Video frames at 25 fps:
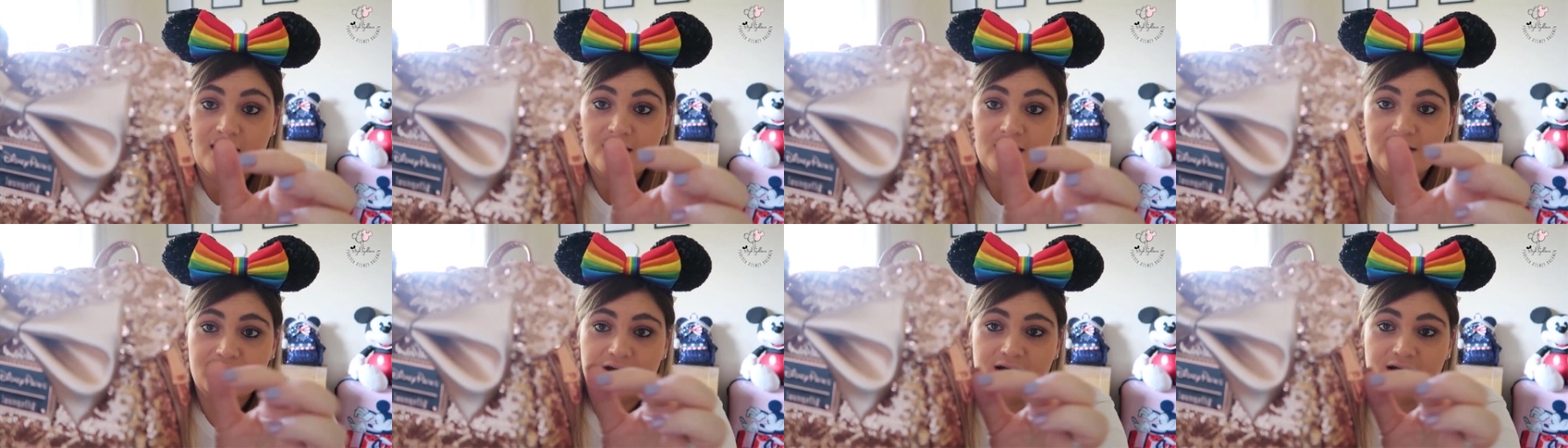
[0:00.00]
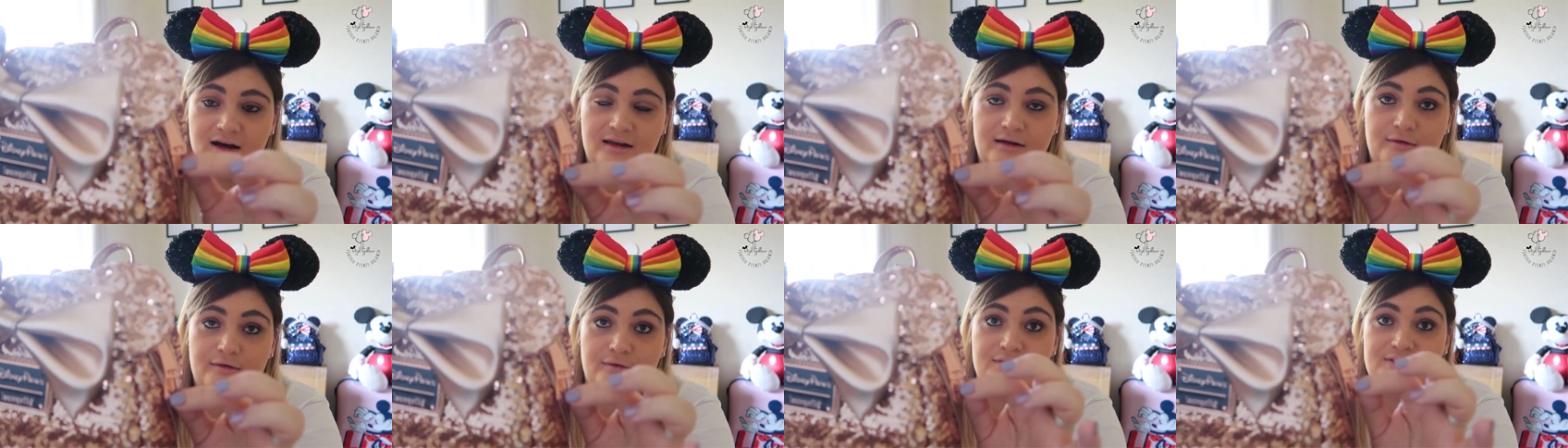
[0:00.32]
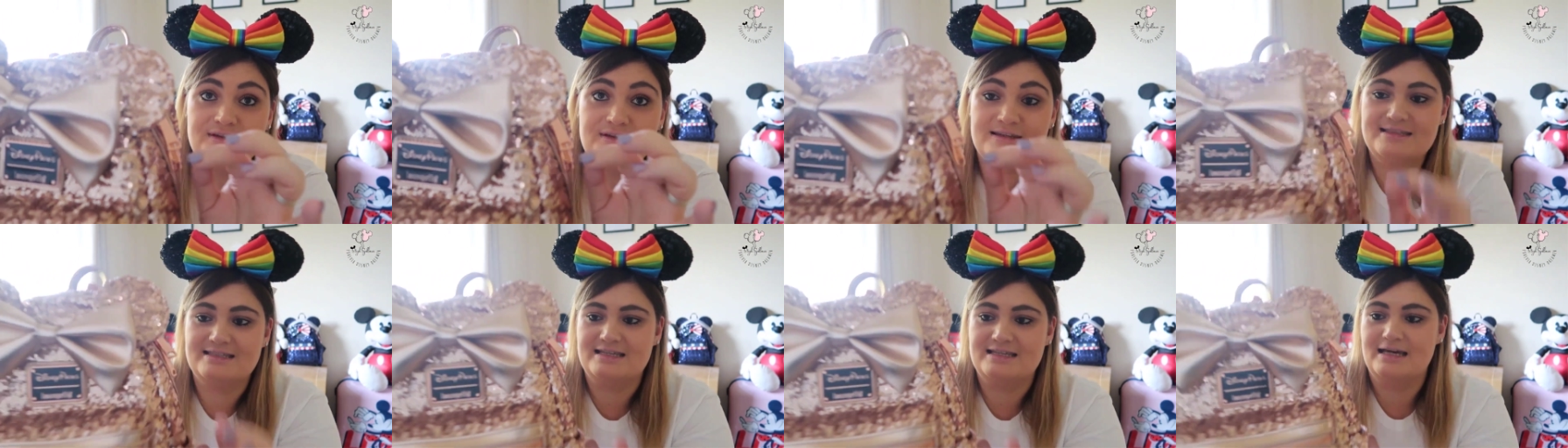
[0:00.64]
the colour
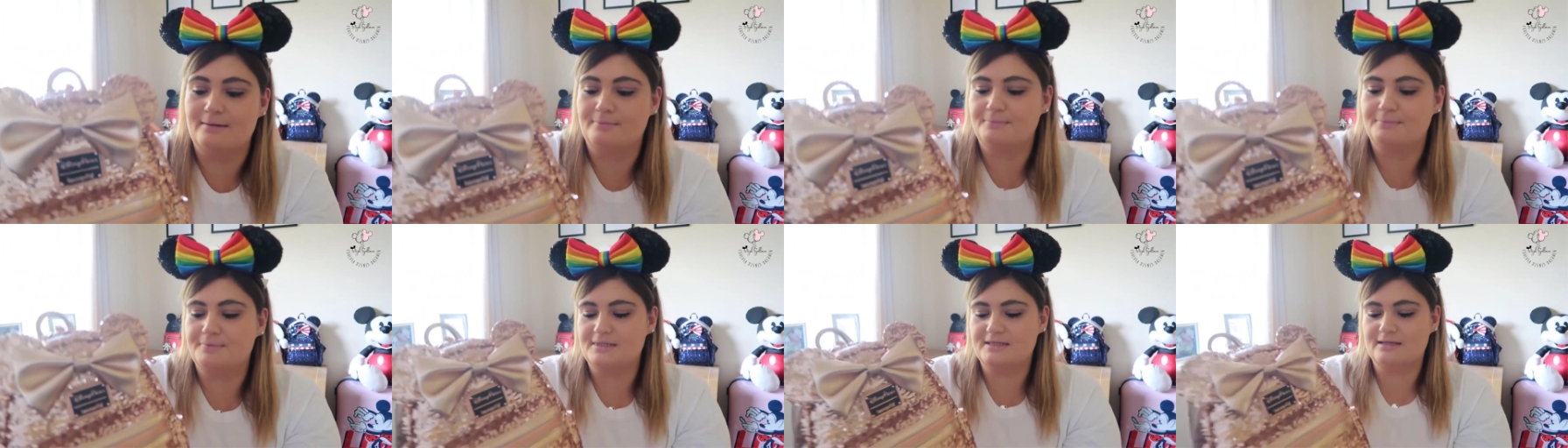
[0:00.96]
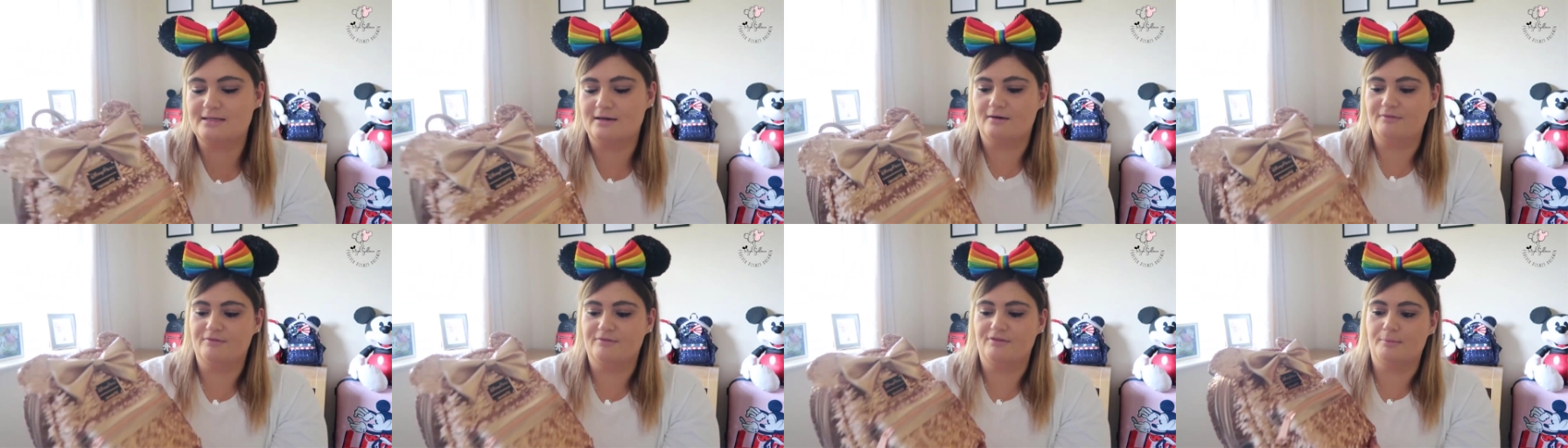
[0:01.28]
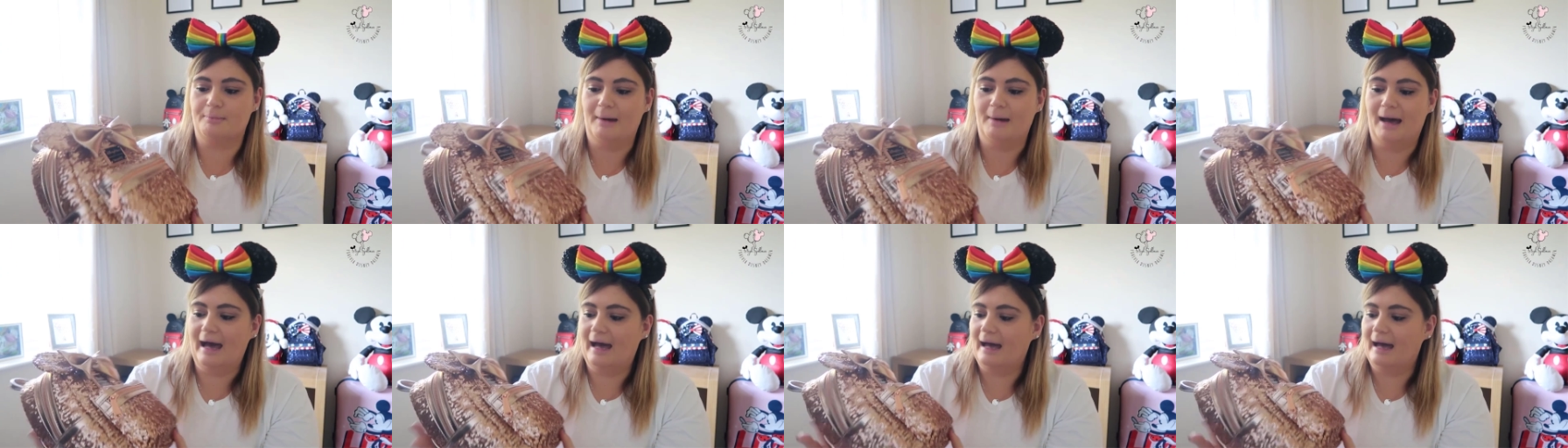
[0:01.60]
on the zips of the
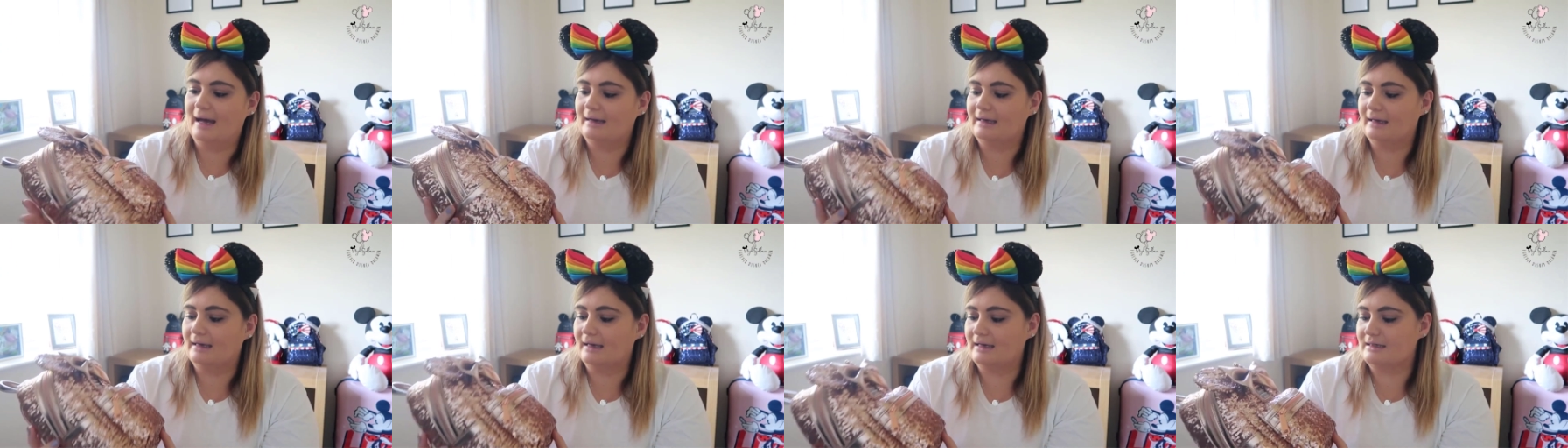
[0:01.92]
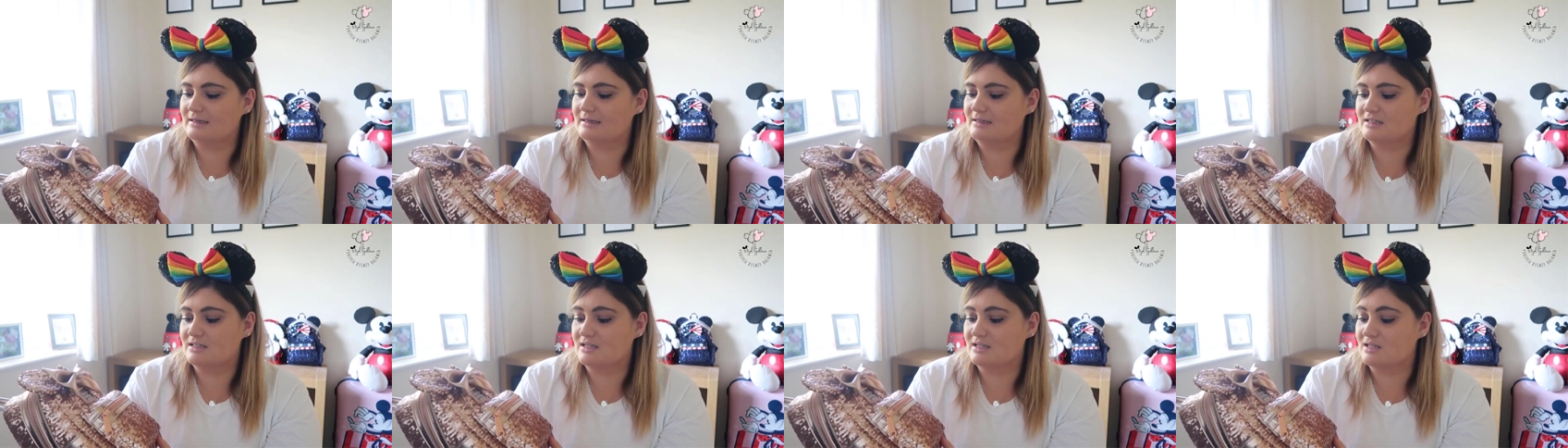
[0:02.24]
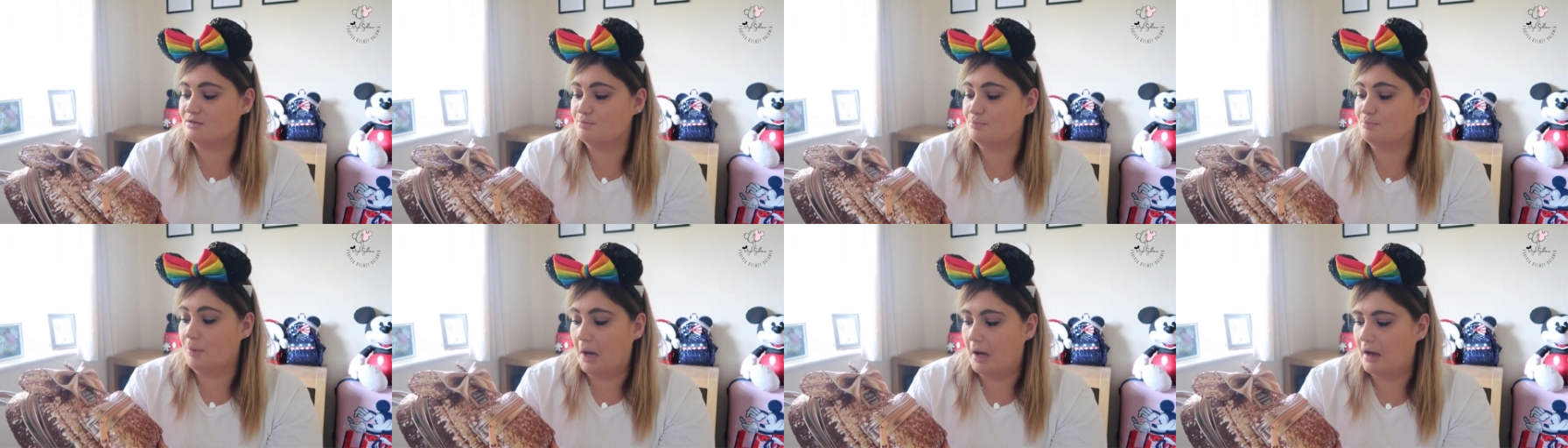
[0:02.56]
bag, it's
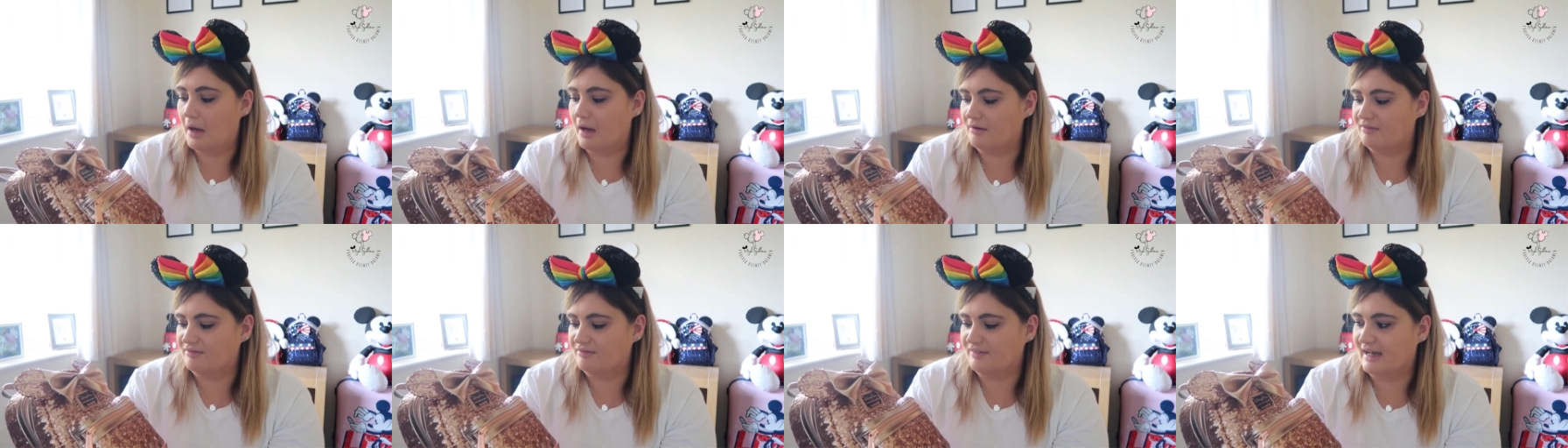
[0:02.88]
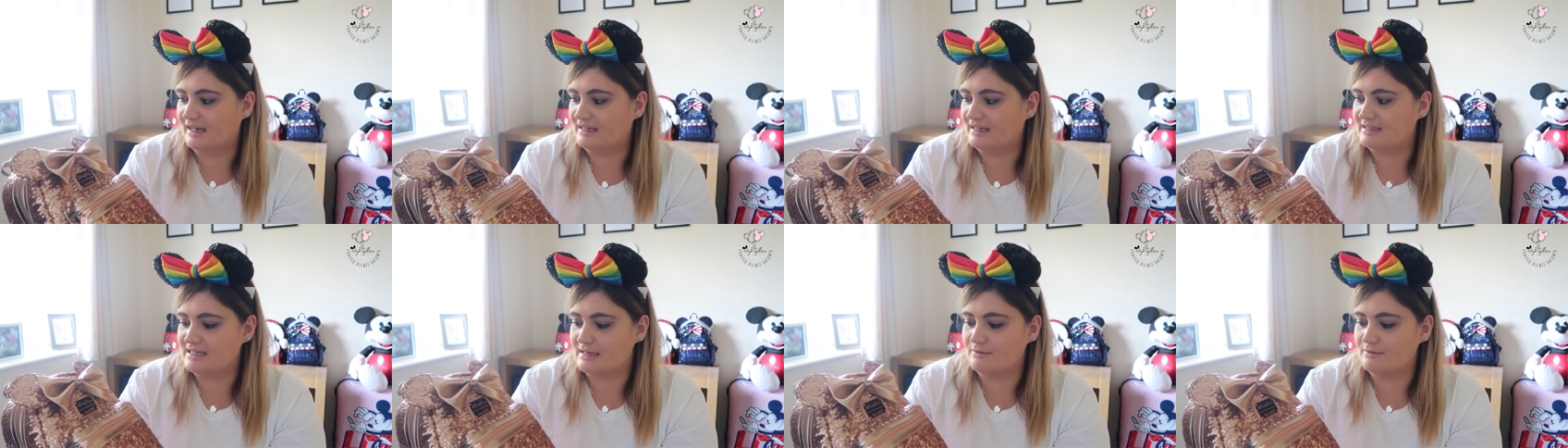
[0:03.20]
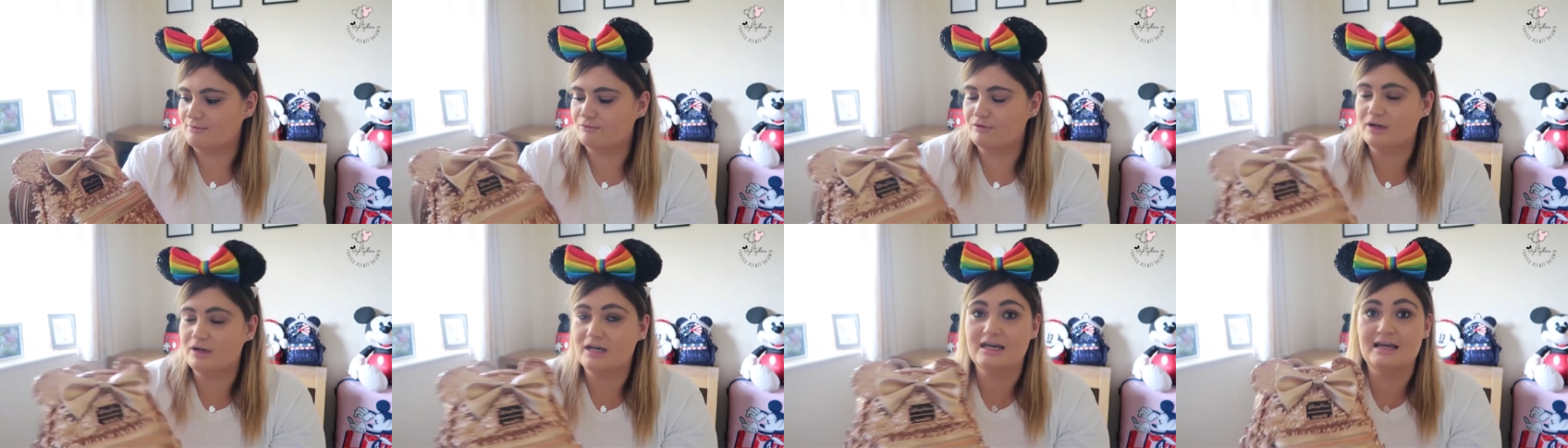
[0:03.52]
just perfect. It
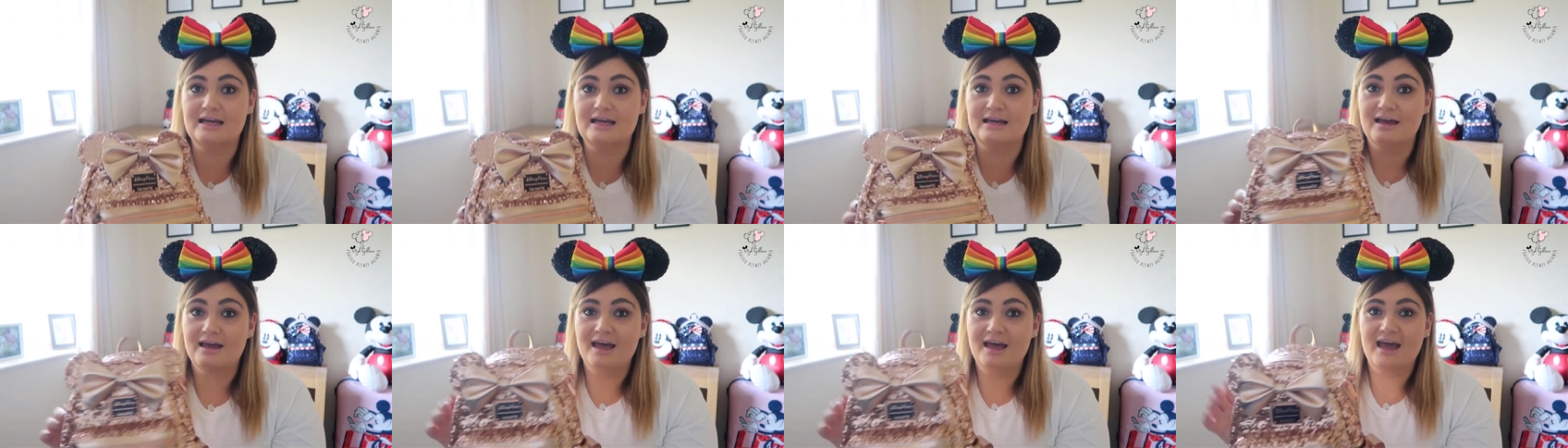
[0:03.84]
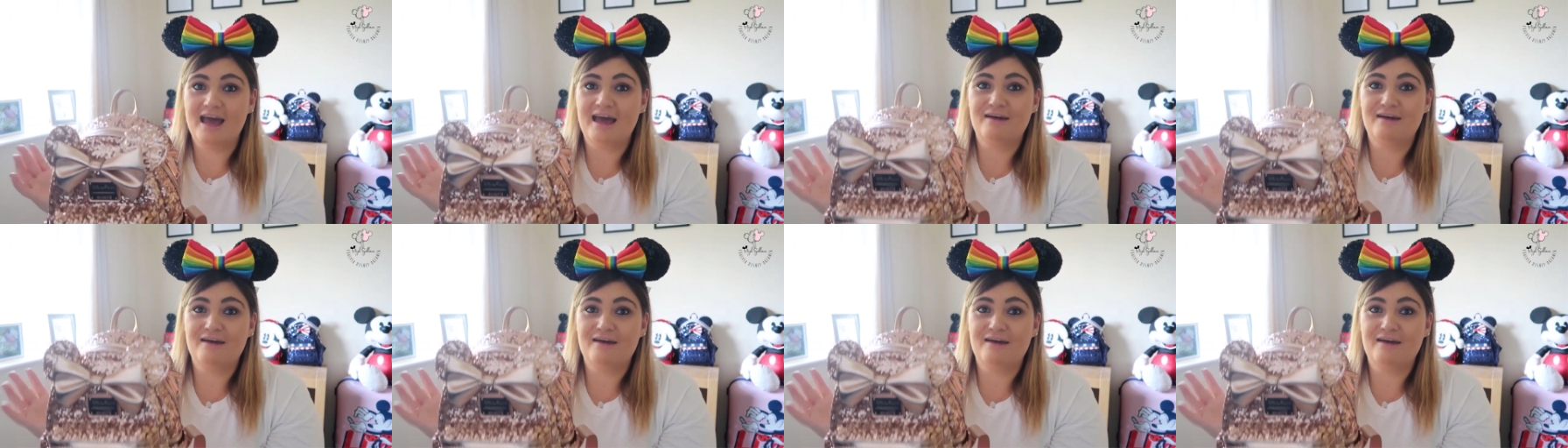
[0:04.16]
really,